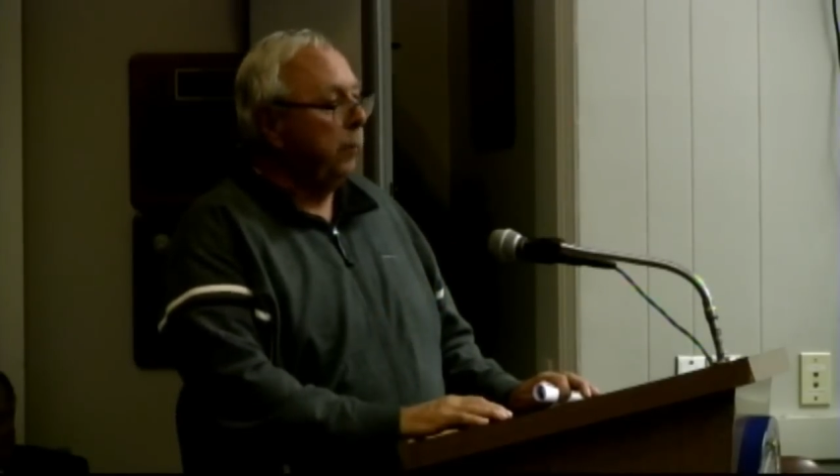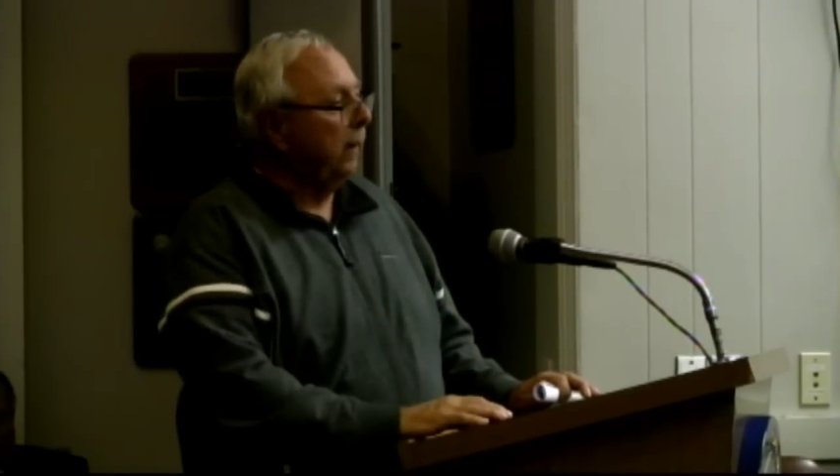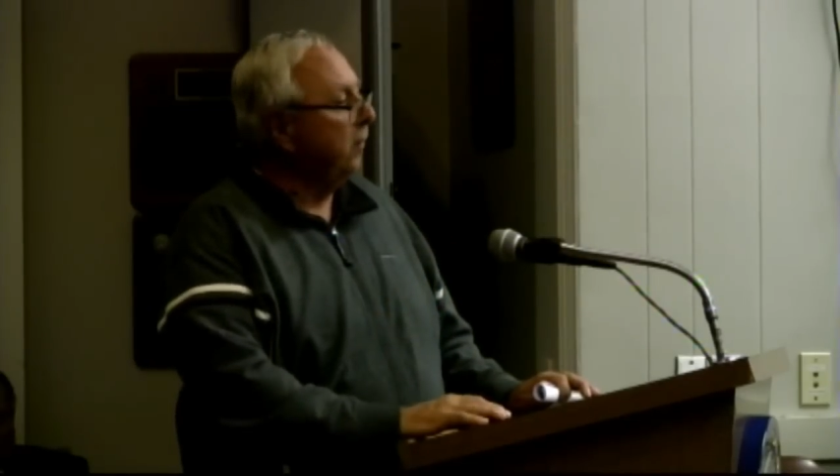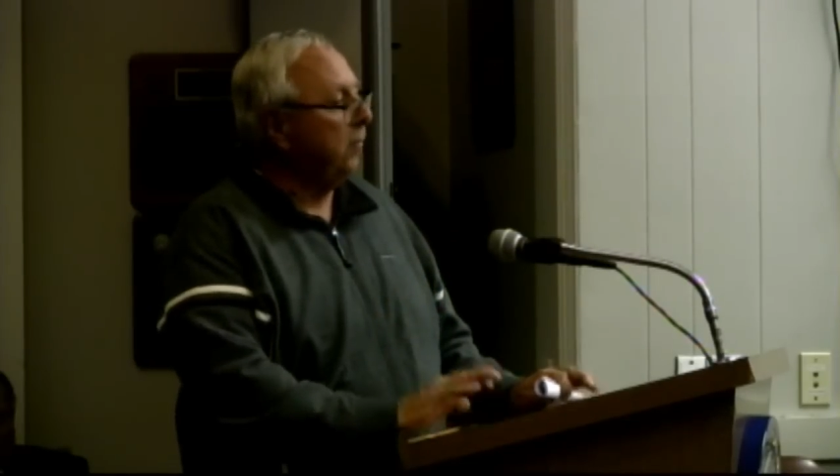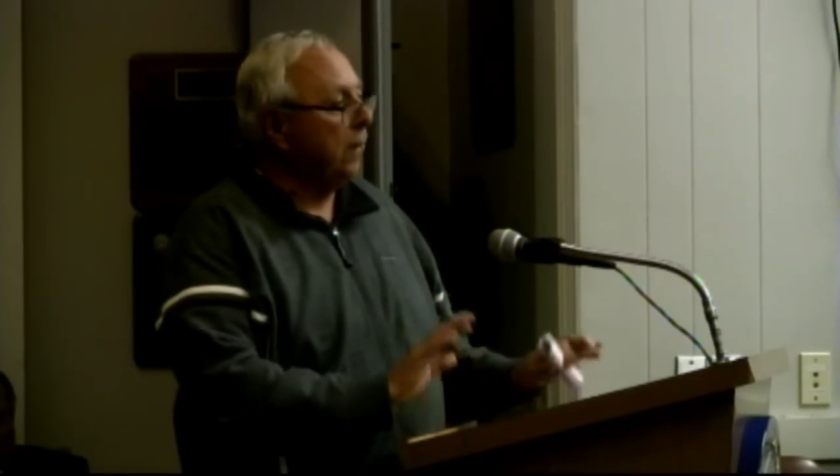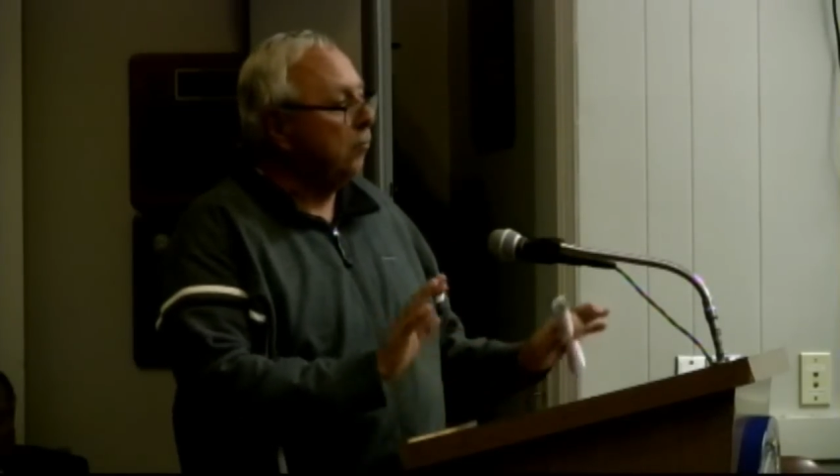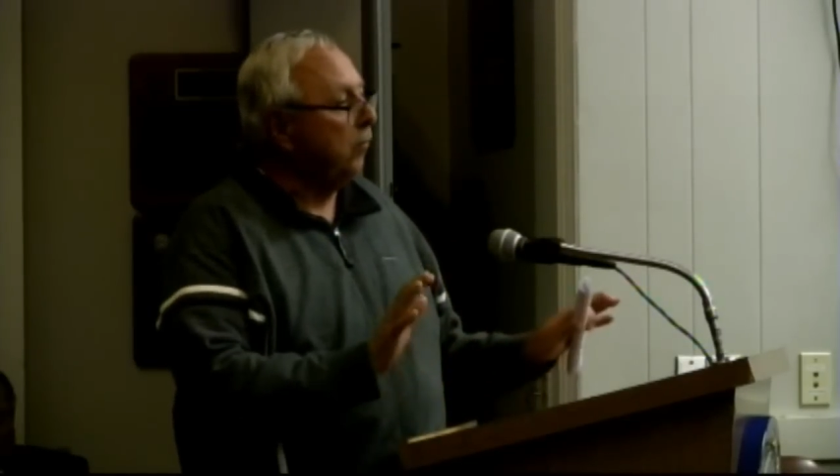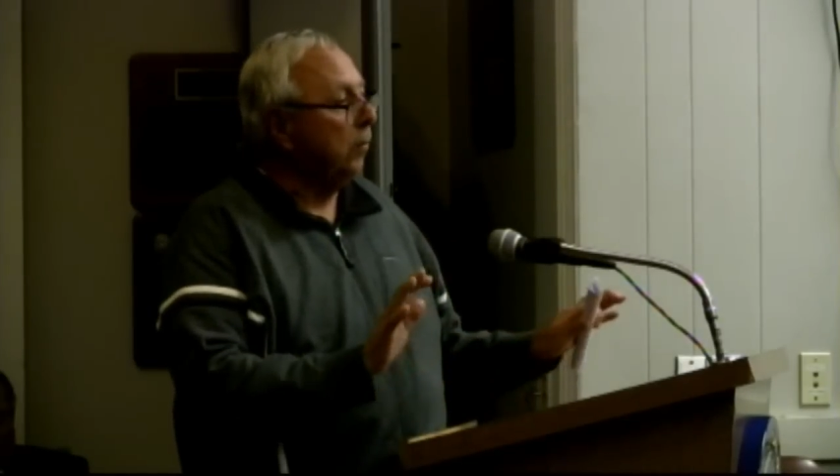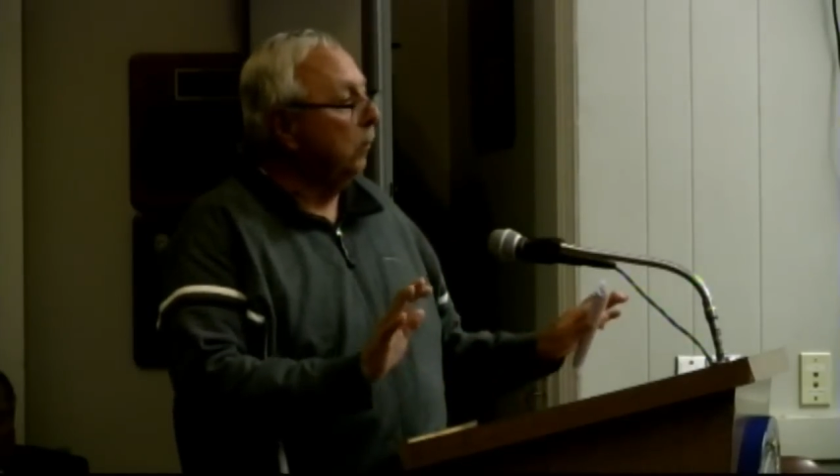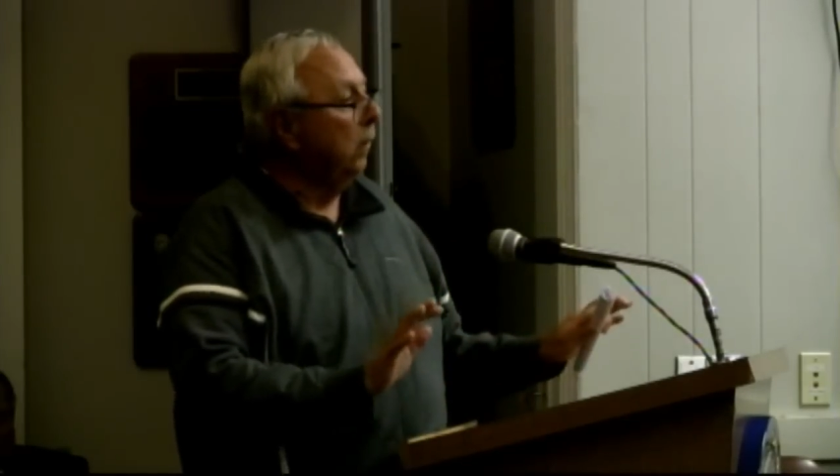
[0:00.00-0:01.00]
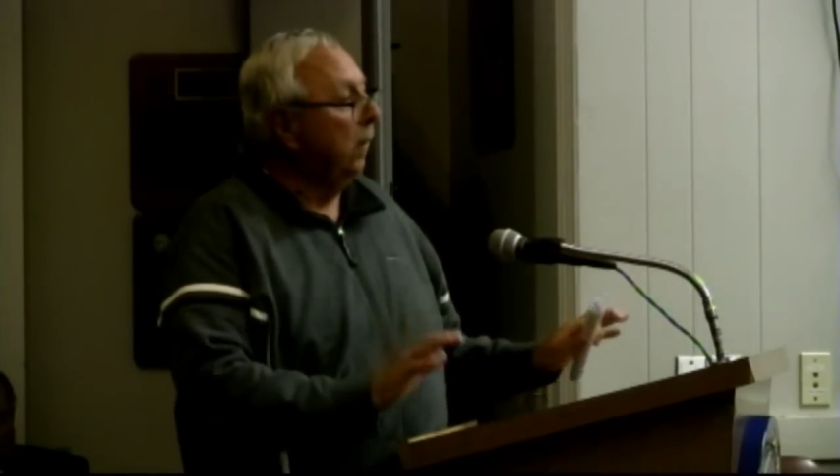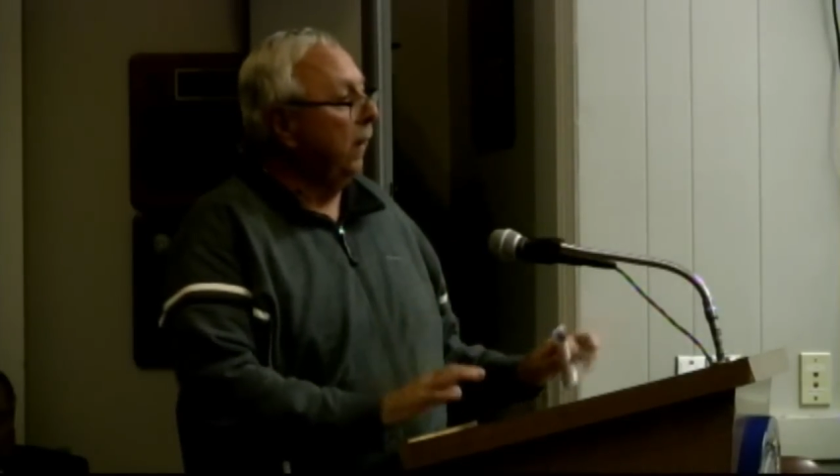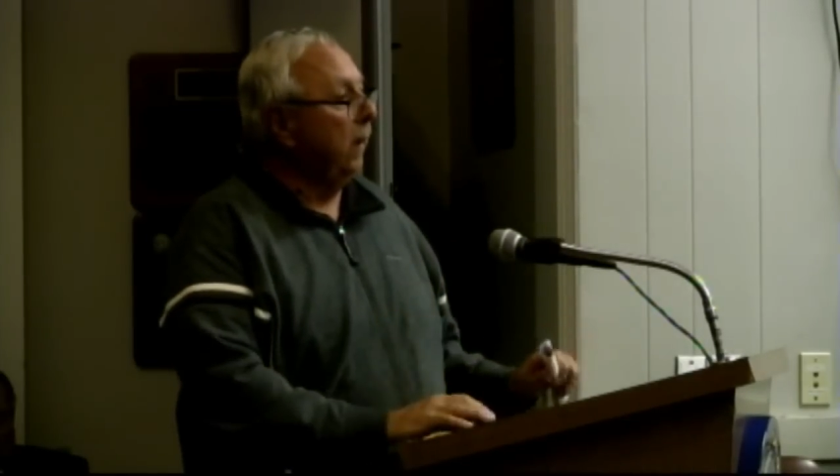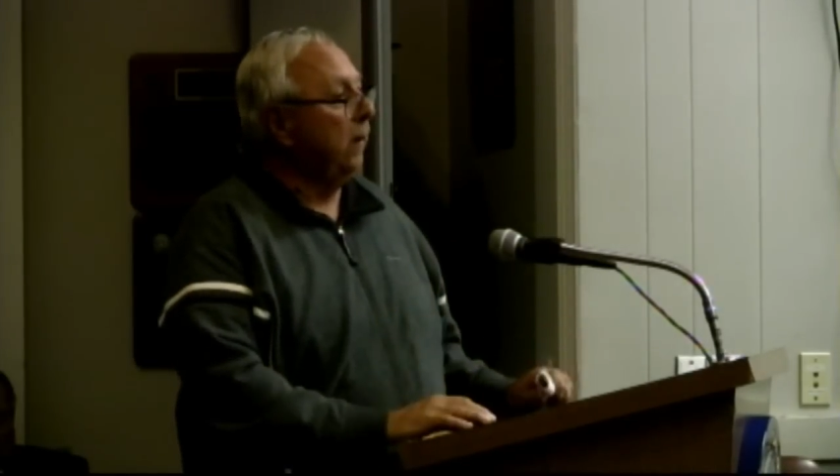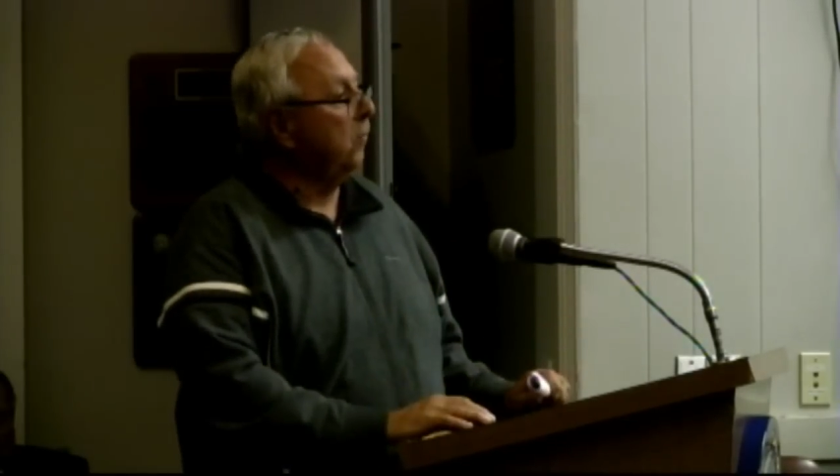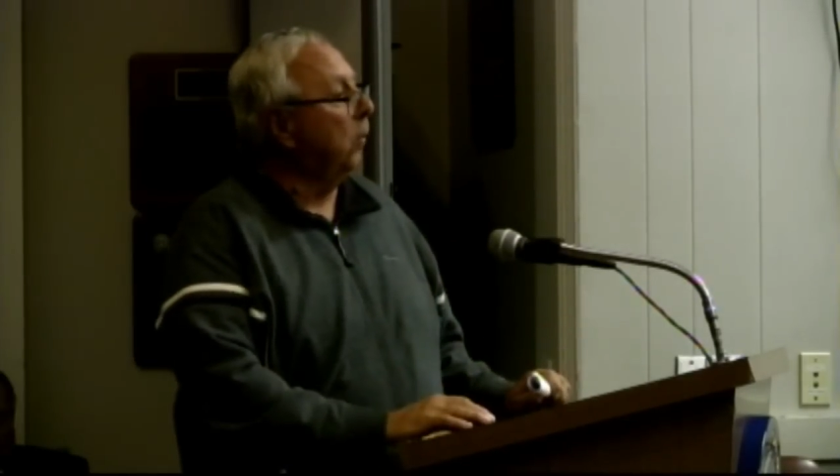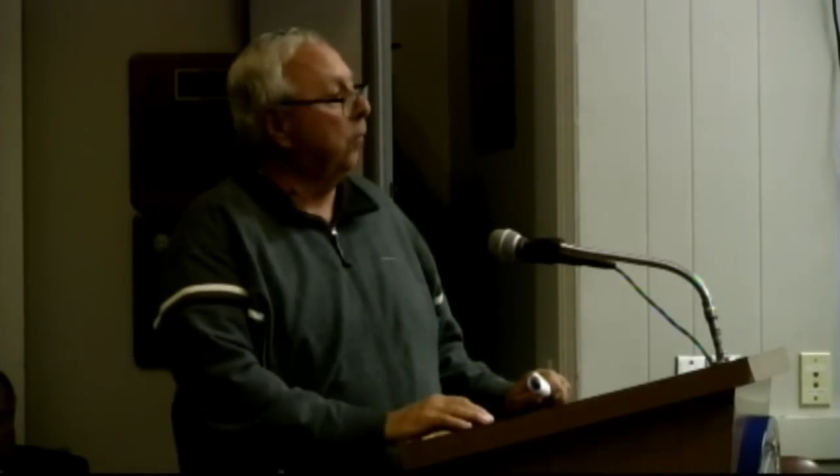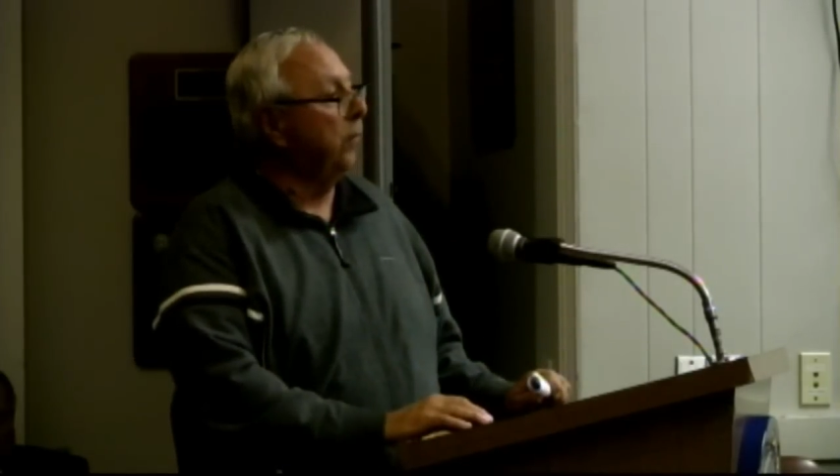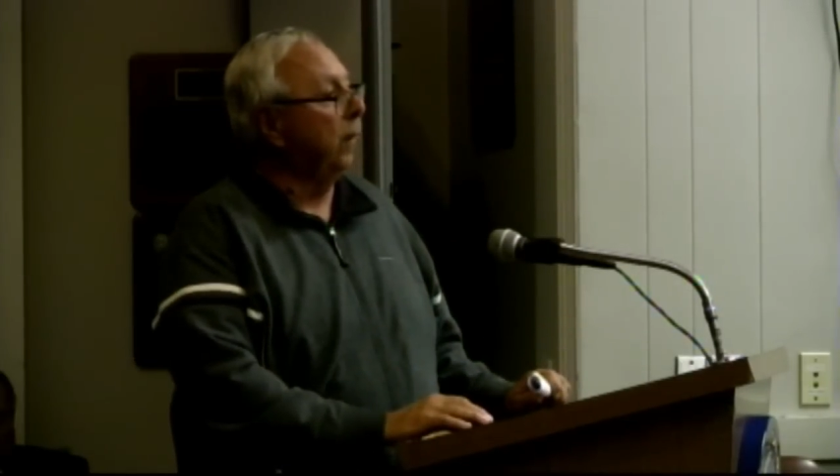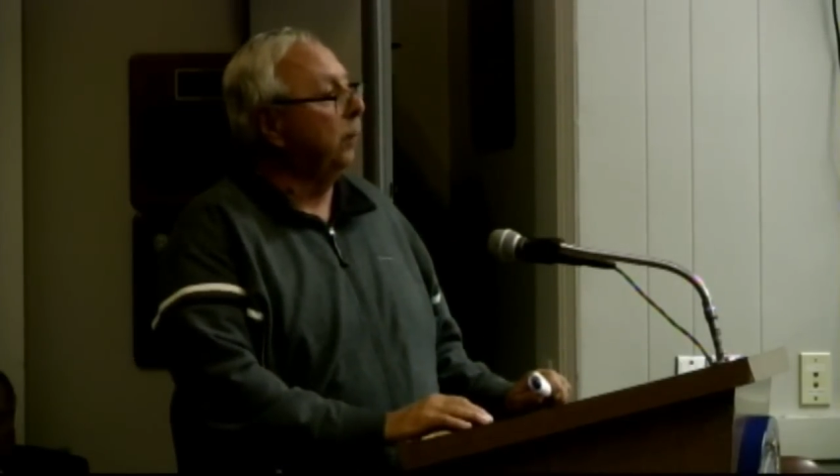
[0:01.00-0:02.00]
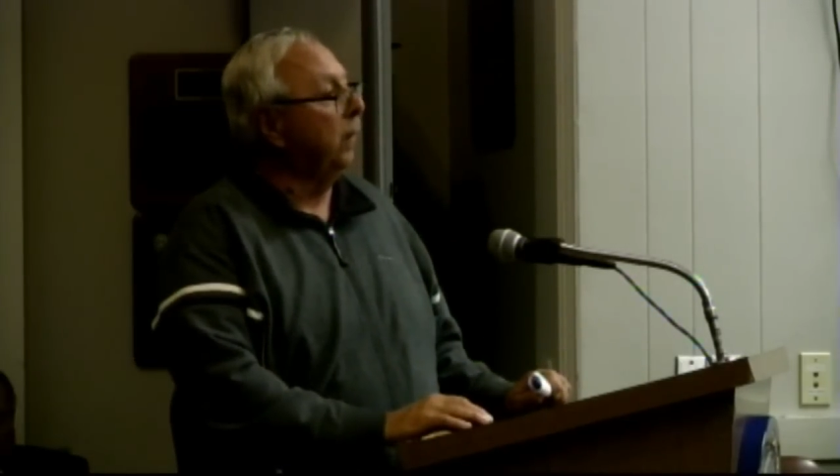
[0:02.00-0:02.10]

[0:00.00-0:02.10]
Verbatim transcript: the biggest issue in this whole thing.